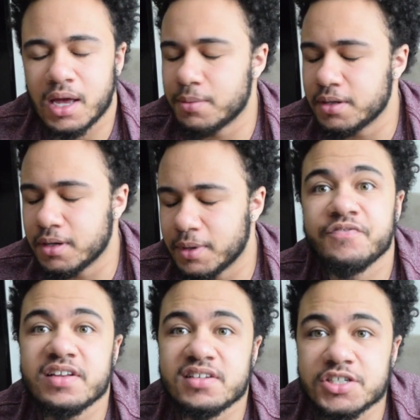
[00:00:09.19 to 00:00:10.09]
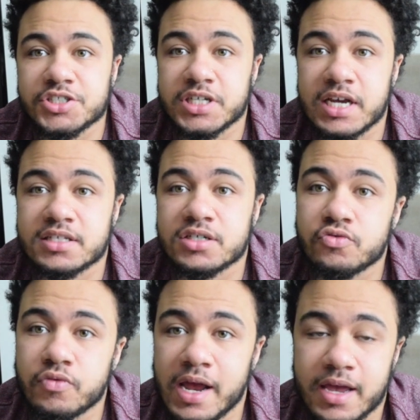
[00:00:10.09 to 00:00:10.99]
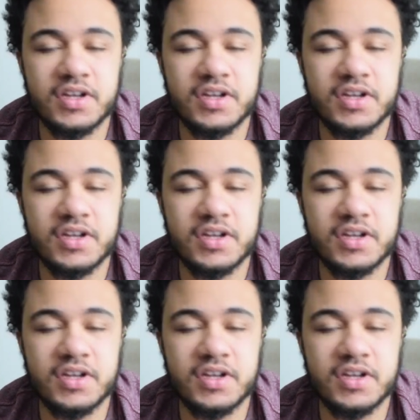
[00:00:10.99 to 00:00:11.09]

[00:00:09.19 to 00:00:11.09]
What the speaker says: I mean 50 Shades of Grey.